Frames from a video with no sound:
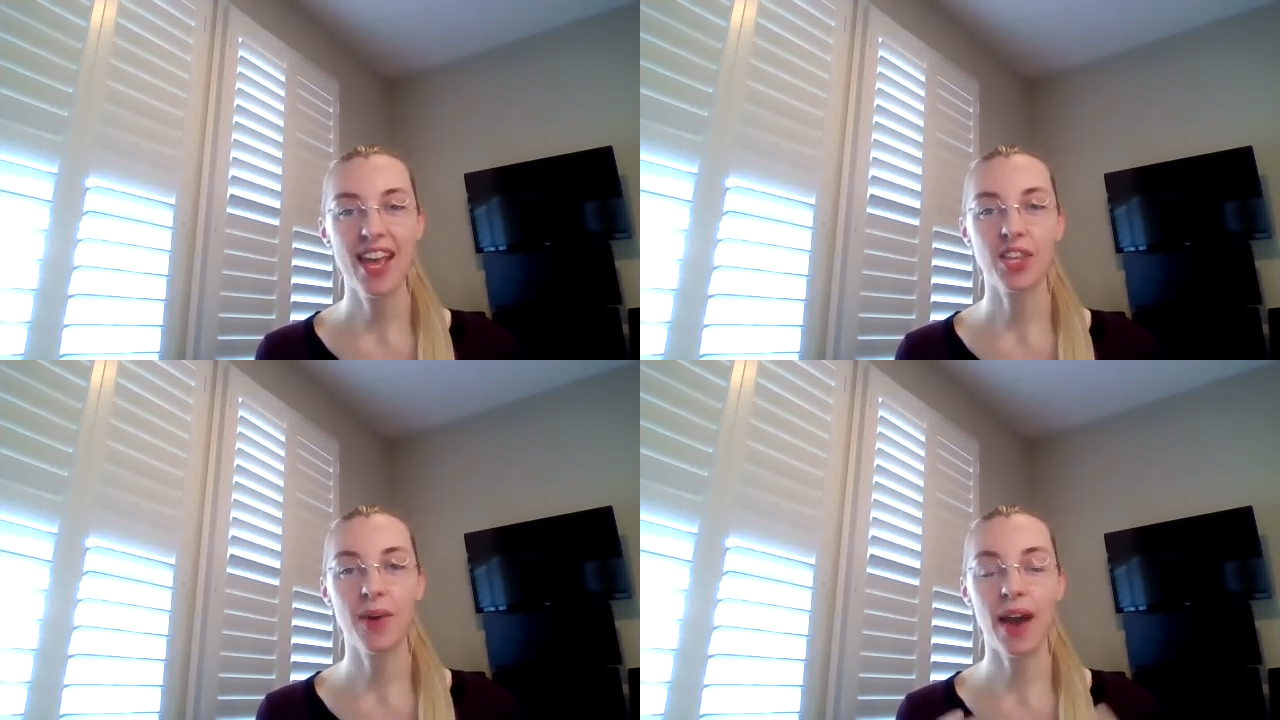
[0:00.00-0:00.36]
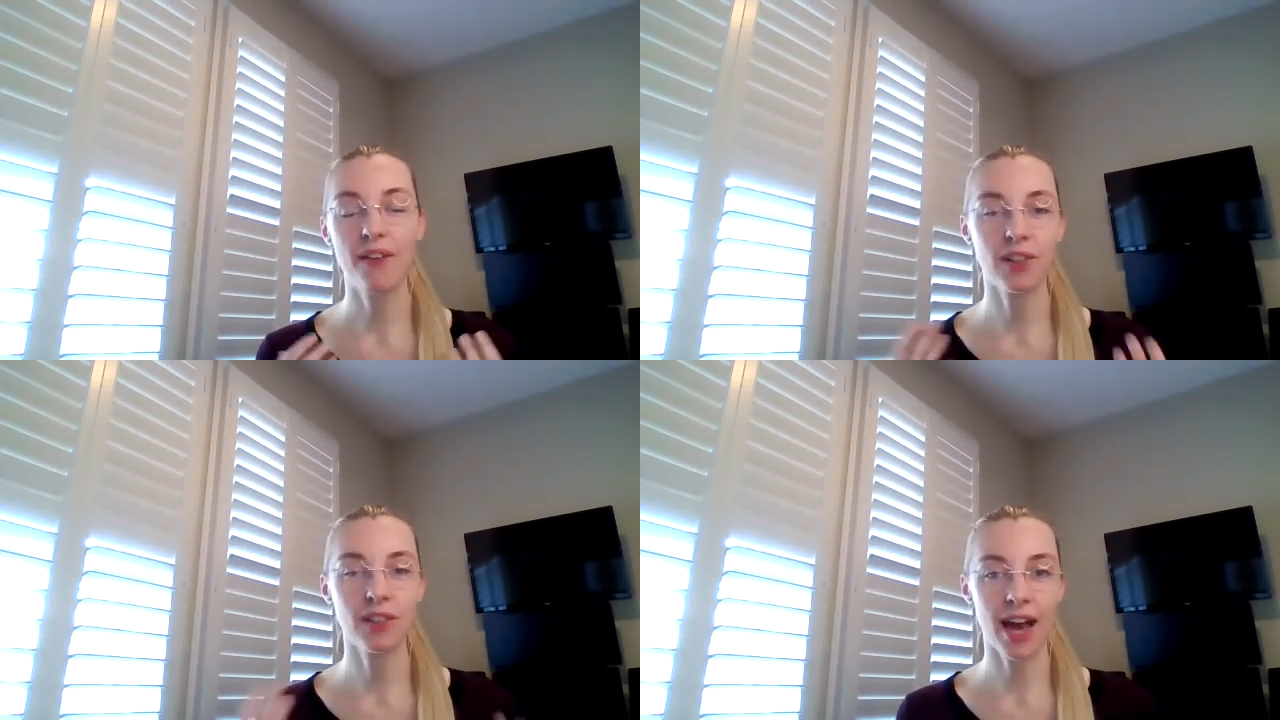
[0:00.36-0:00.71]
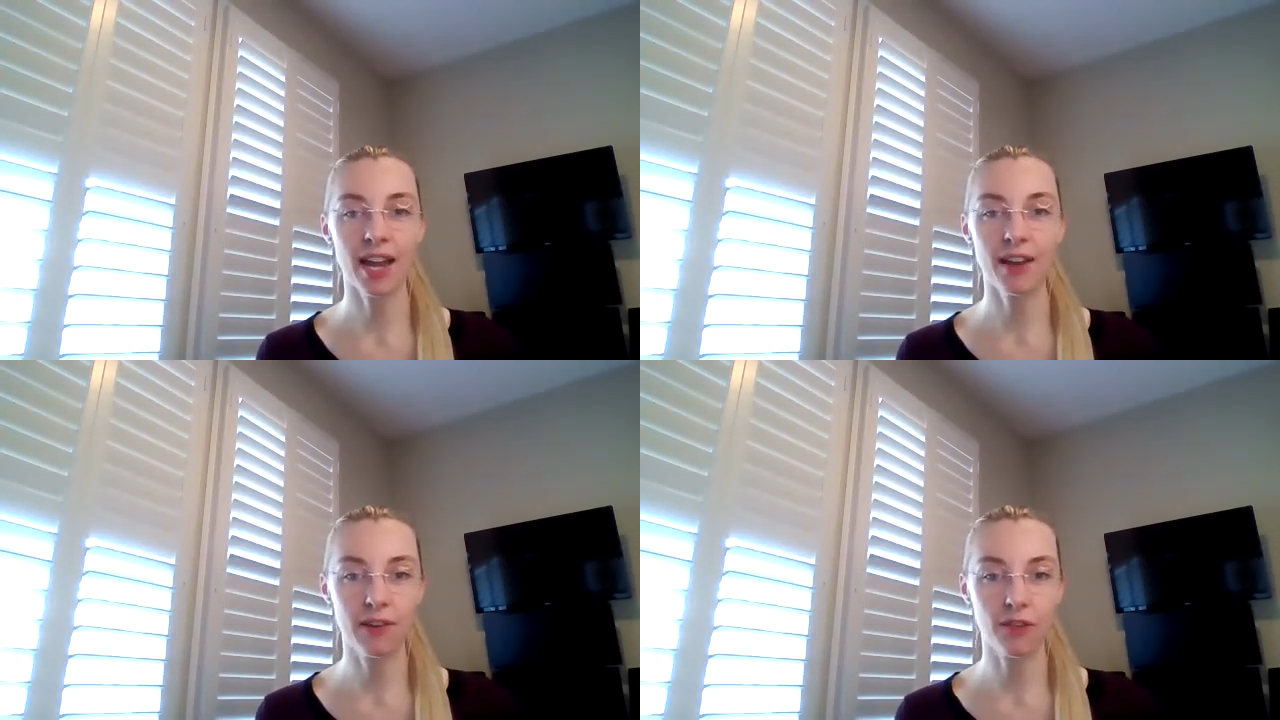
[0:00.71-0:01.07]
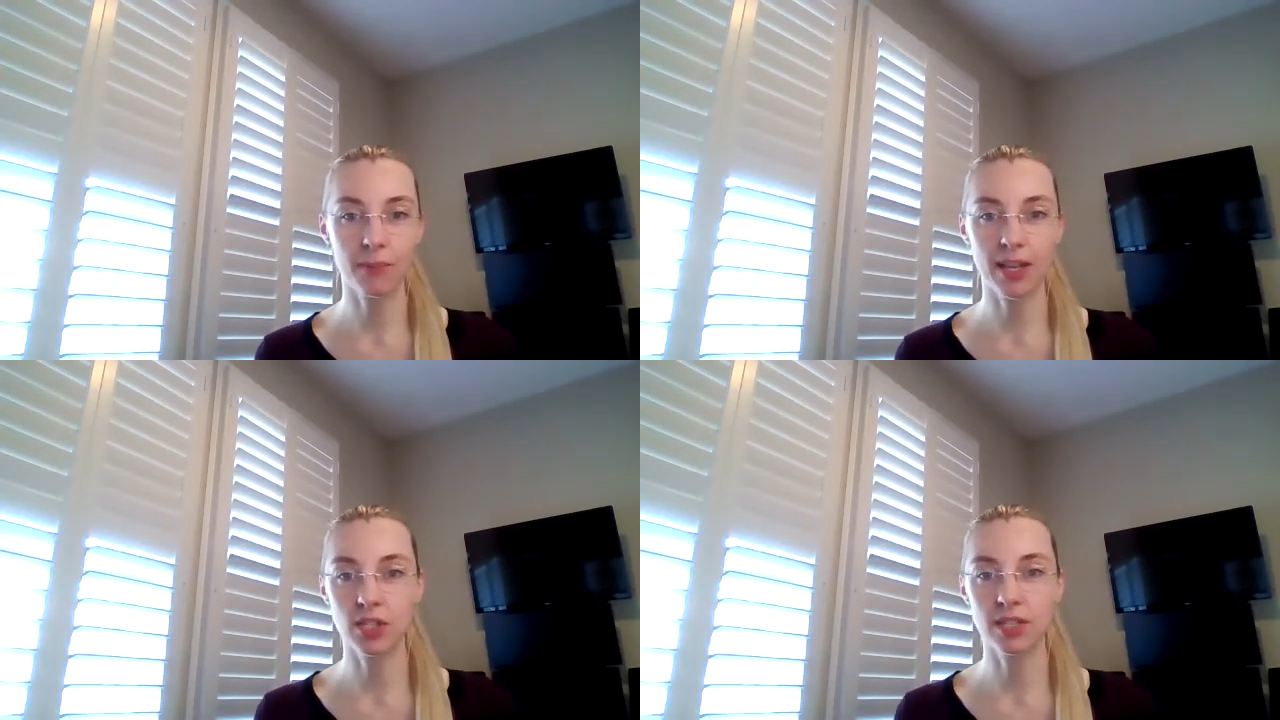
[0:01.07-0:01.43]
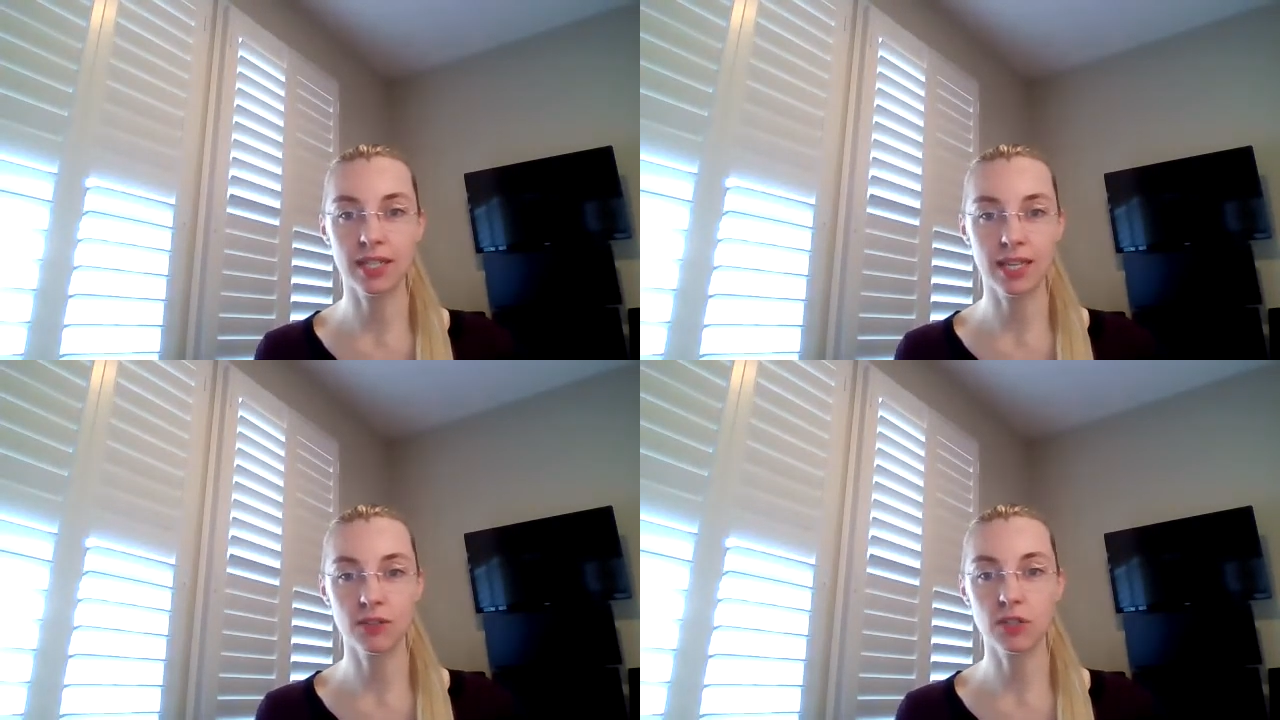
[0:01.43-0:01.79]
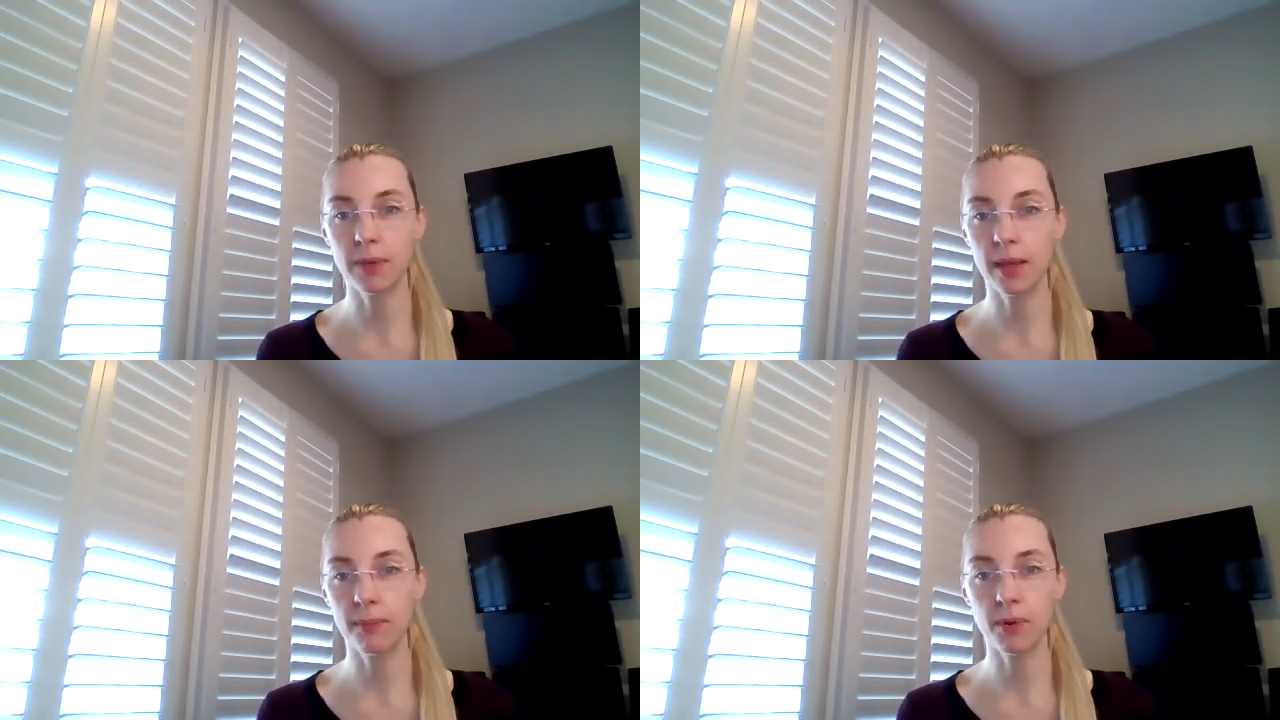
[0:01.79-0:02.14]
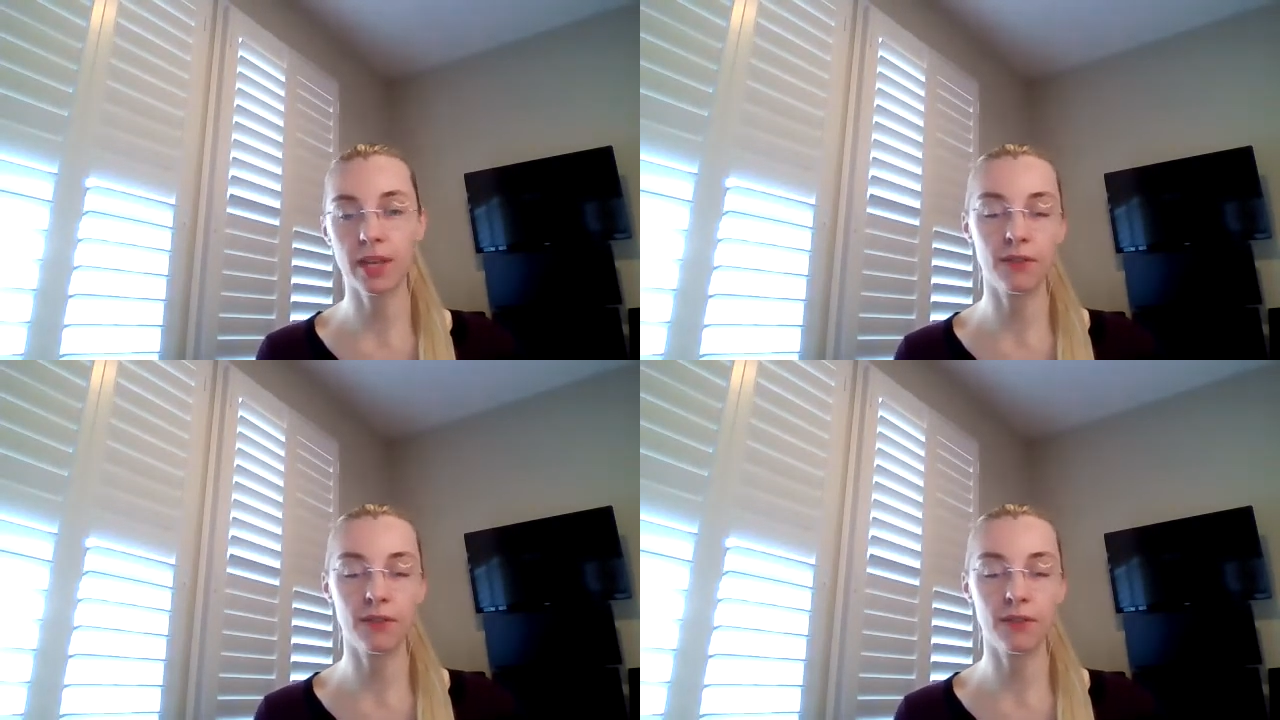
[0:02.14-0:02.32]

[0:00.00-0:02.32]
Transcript: You have a lot of information to give to people,